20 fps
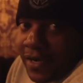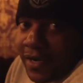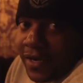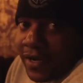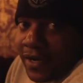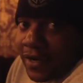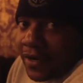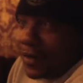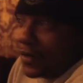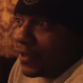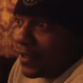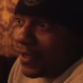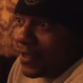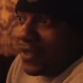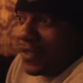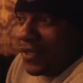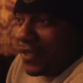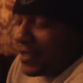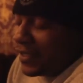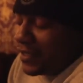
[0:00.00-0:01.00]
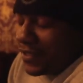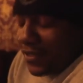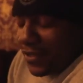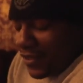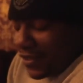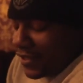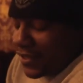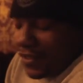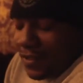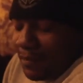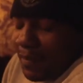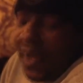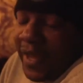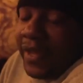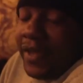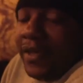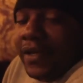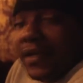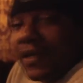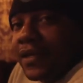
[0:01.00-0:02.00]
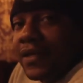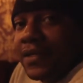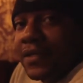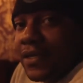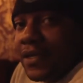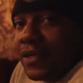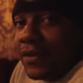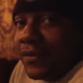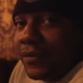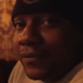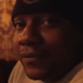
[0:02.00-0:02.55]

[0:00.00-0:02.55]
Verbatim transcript: of there. It's just a pain, so.